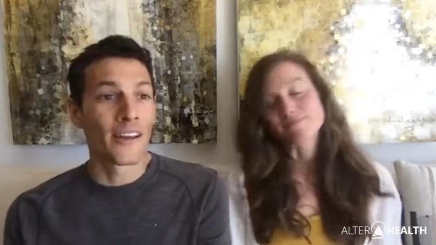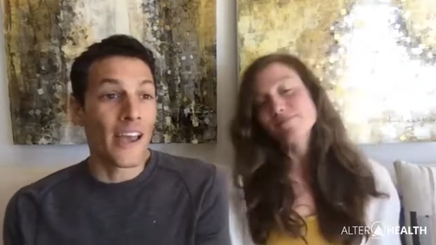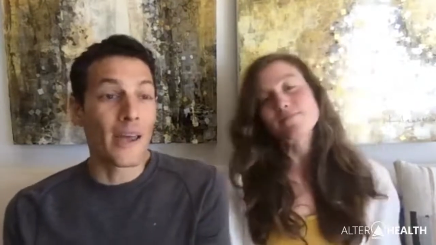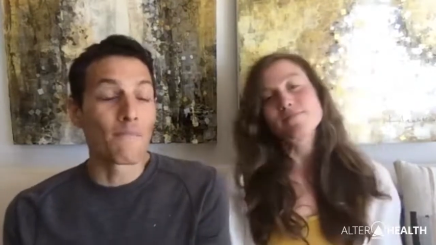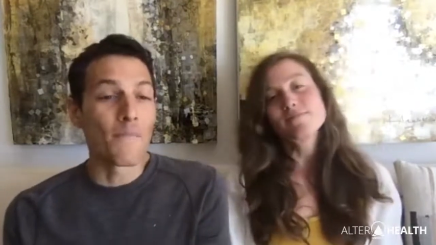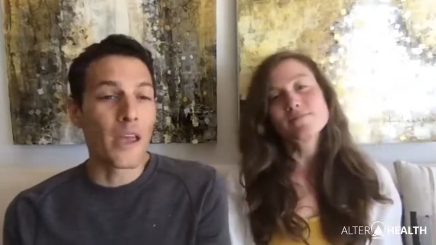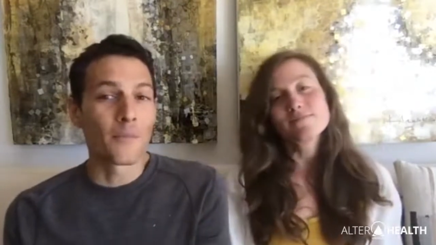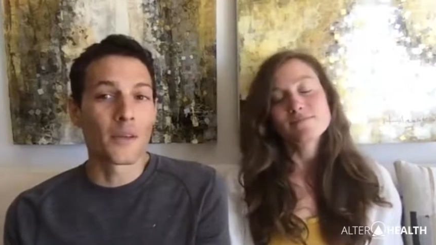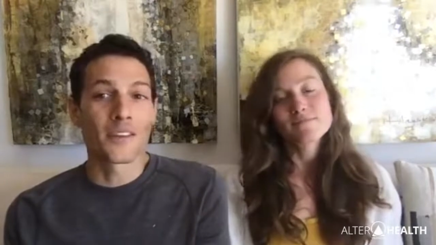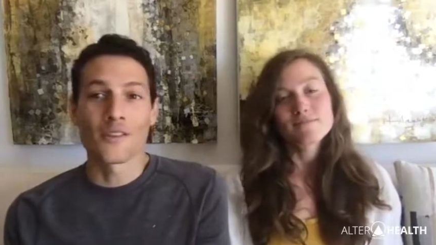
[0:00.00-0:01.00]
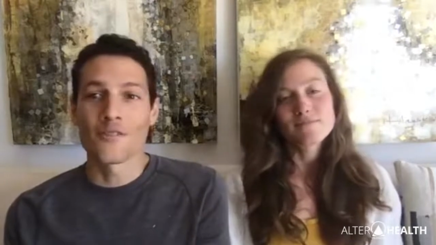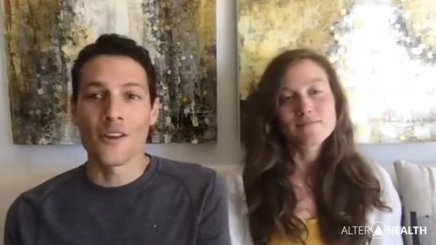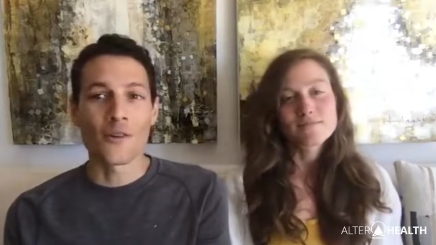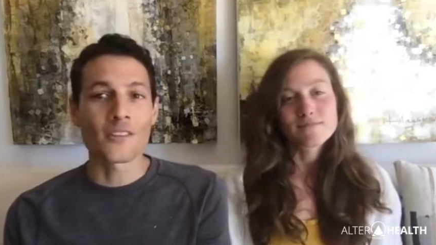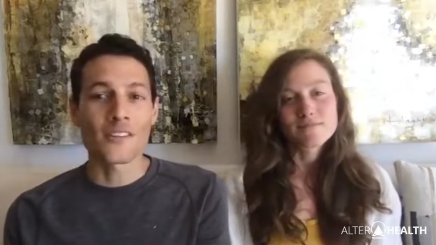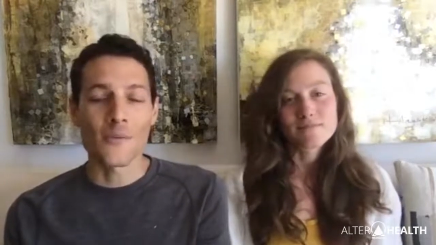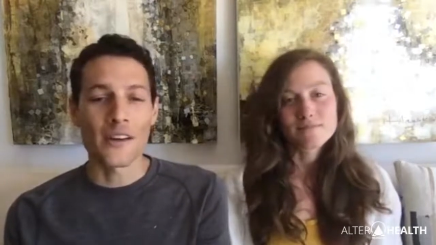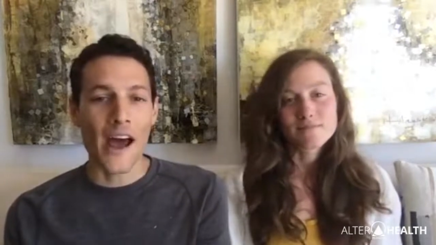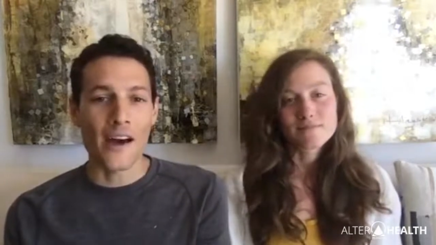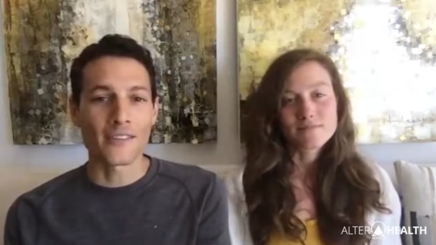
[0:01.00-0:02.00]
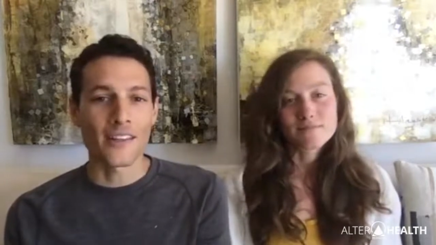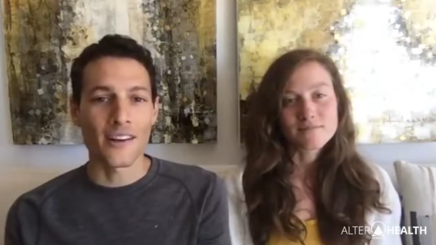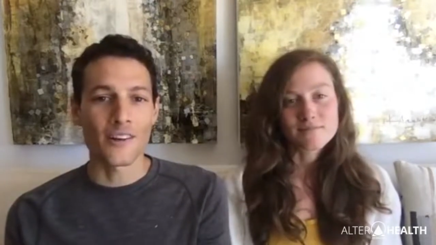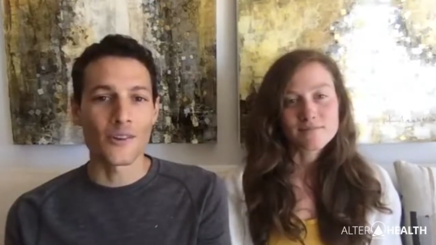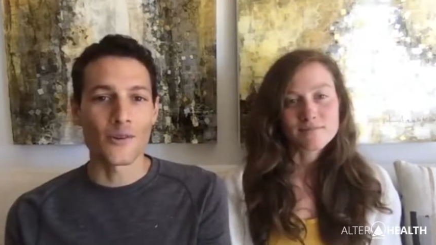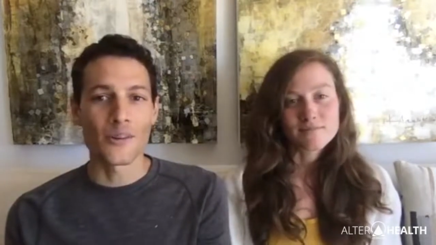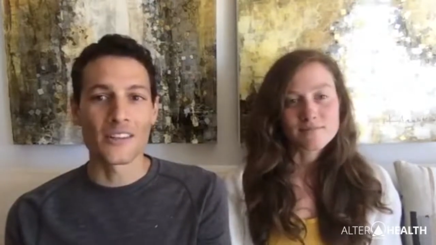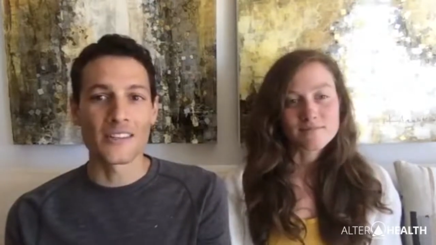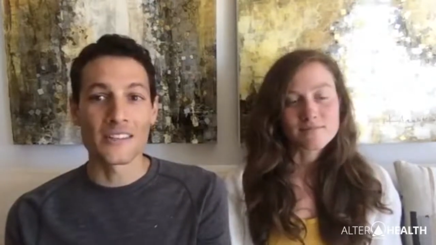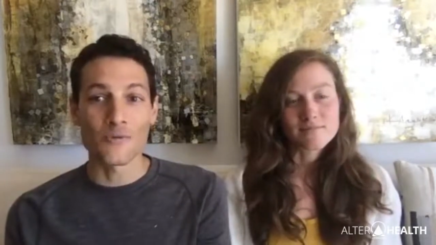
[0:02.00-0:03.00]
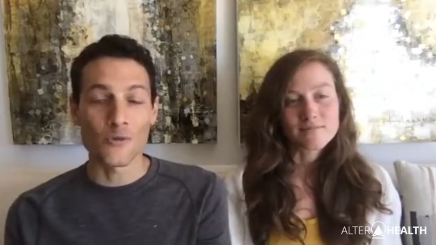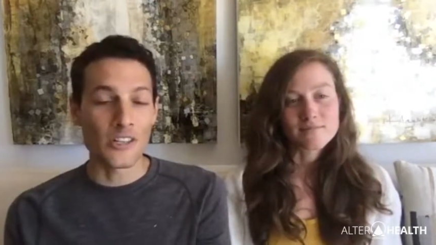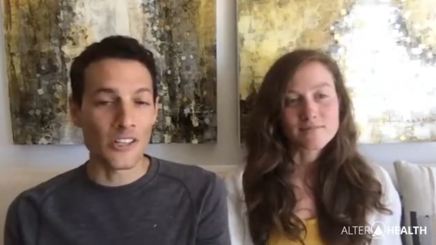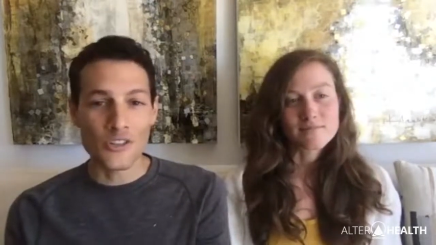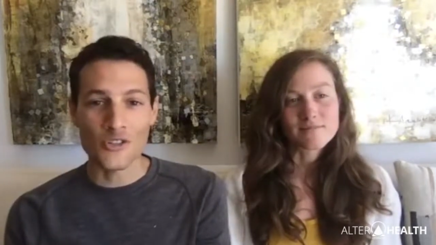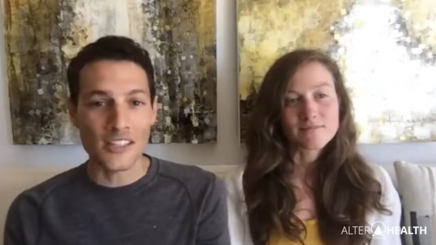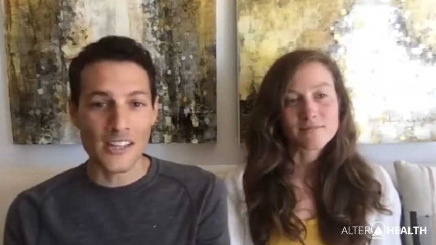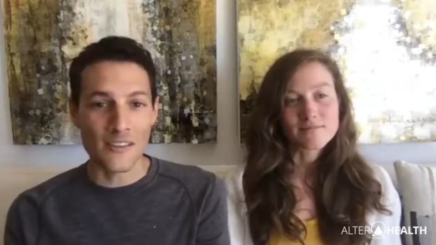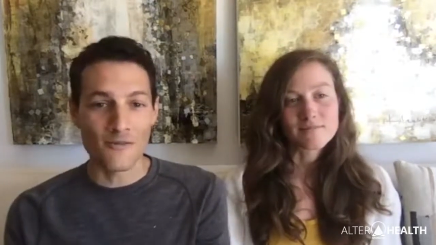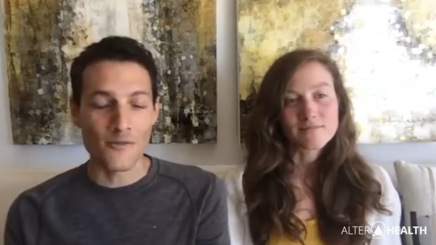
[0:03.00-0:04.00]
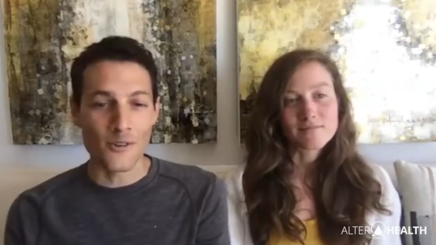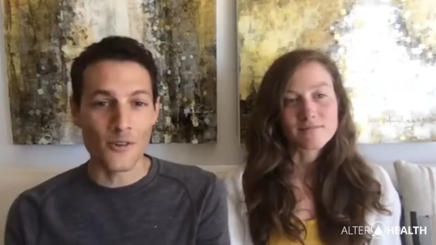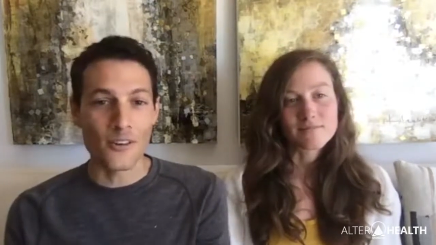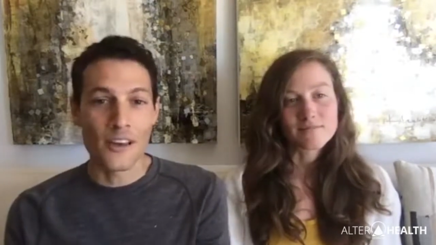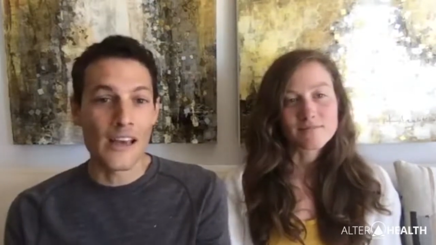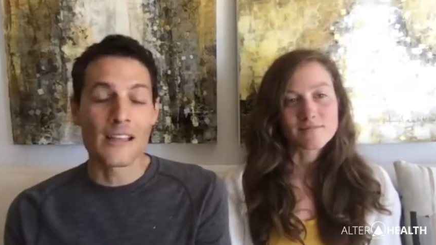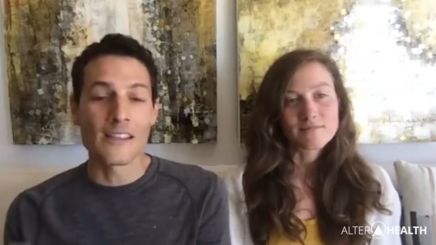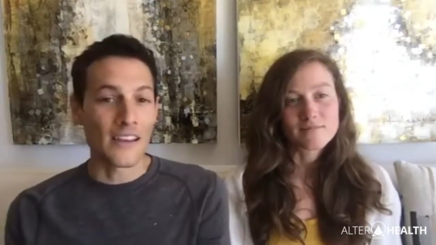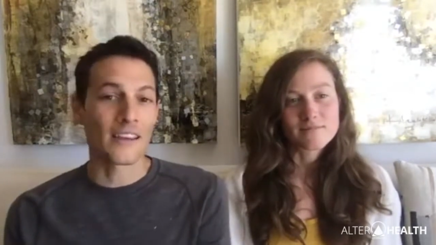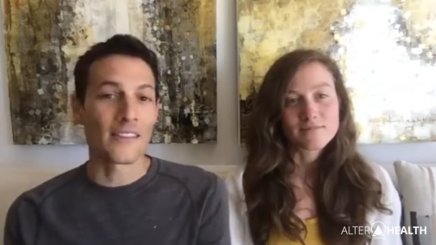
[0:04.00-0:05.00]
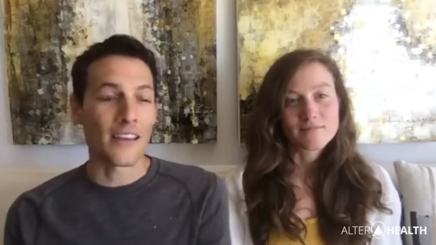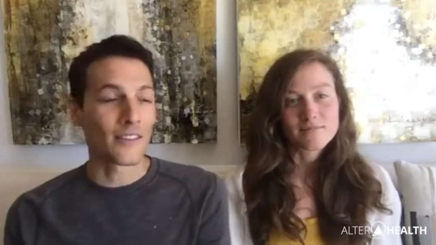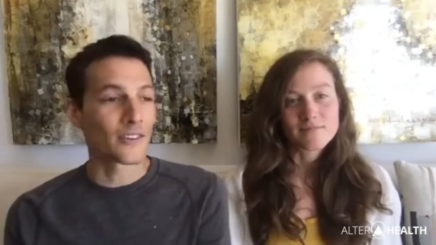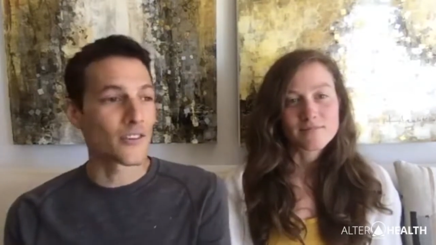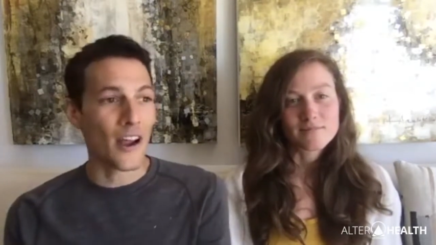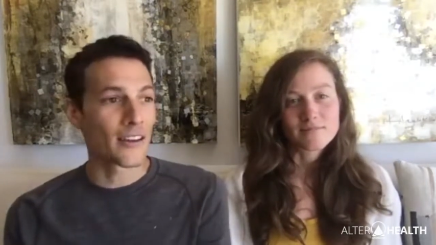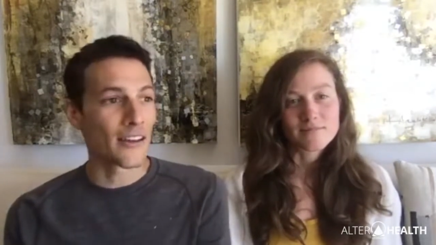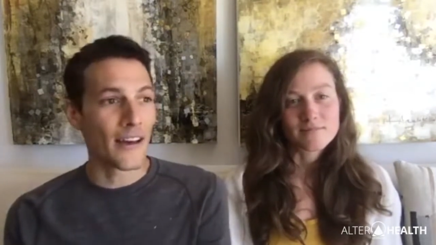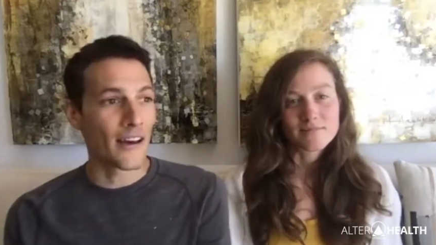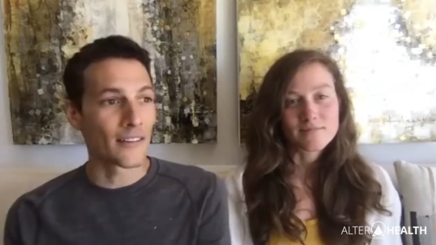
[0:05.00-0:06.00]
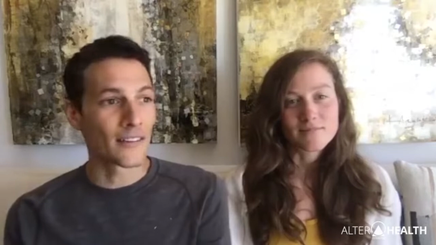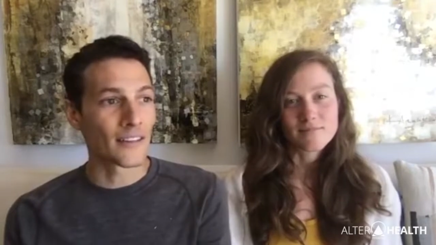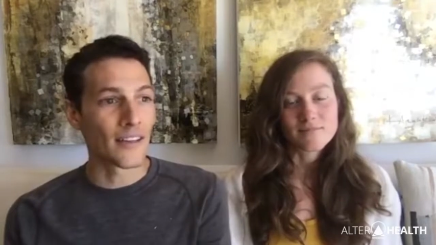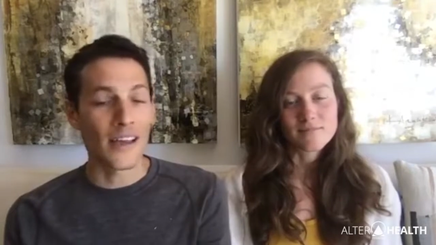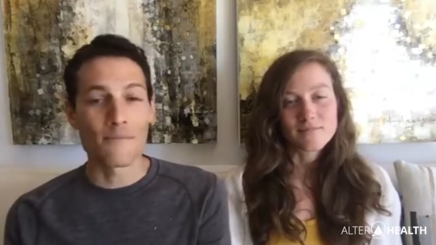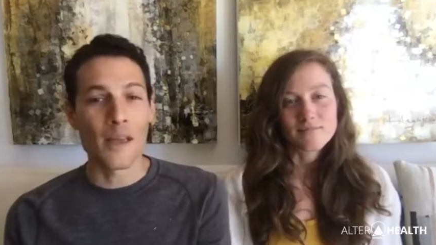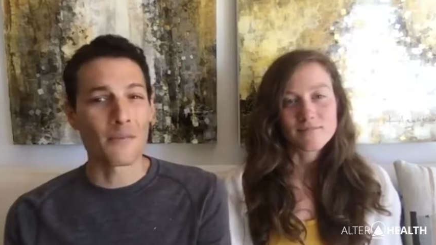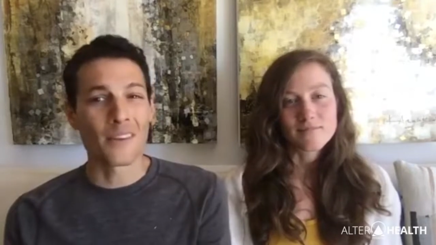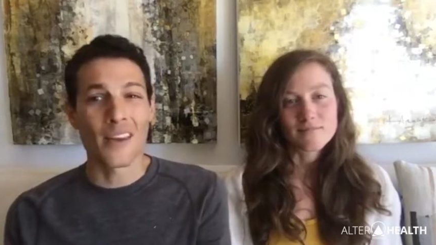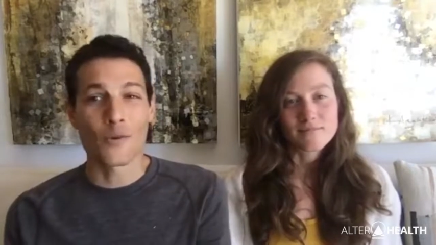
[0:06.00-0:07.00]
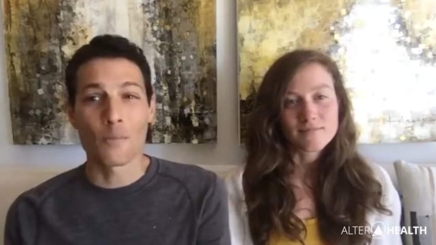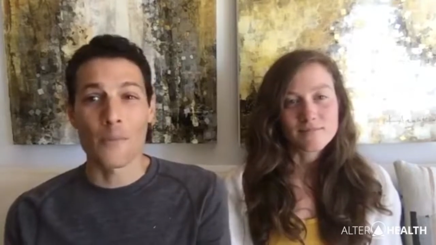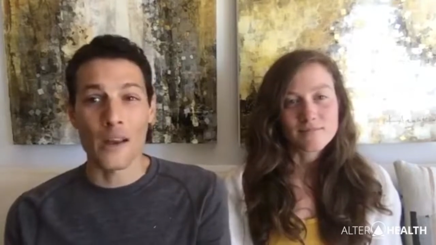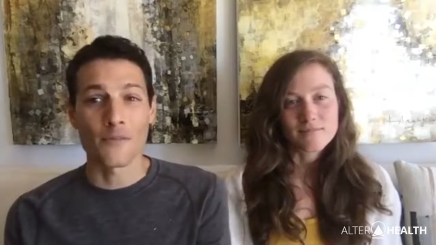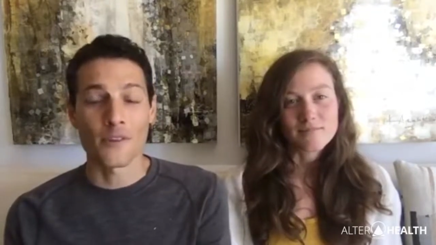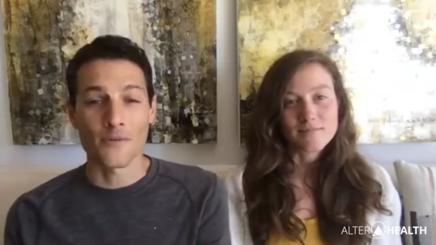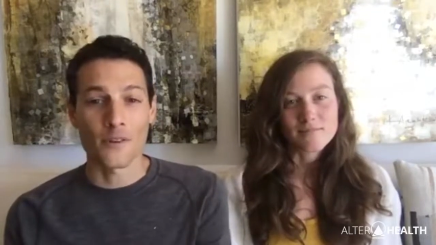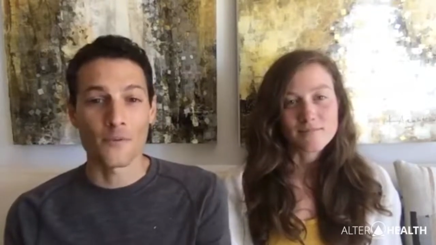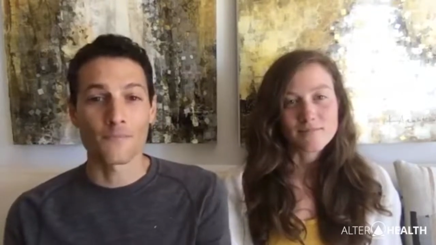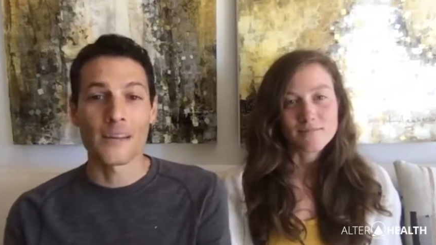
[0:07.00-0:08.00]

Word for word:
Speaker 1: And maybe you know someone out there who is restricting food, thinking that they're trying to get healthy, and maybe they would benefit from